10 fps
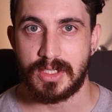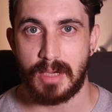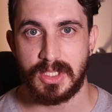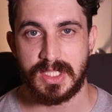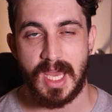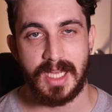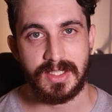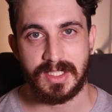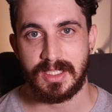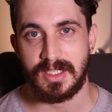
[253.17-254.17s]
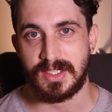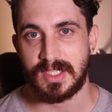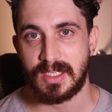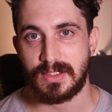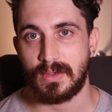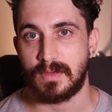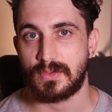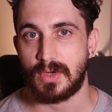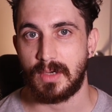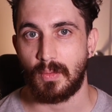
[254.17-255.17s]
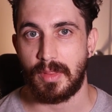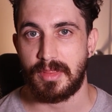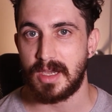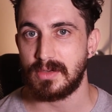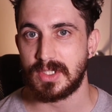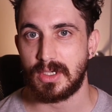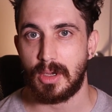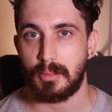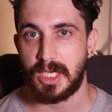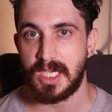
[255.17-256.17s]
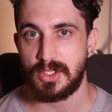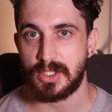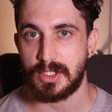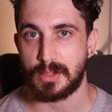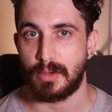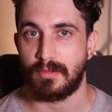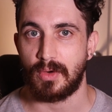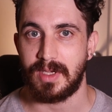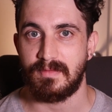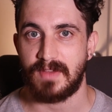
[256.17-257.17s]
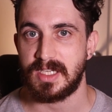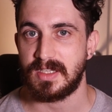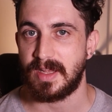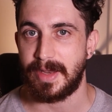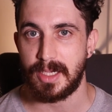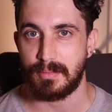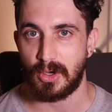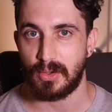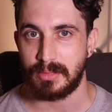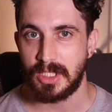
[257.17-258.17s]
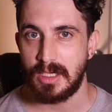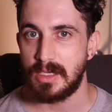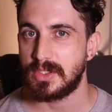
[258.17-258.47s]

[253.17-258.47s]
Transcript: Thomas Edison is said to have tried 1,000 combinations before he invented the light bulb.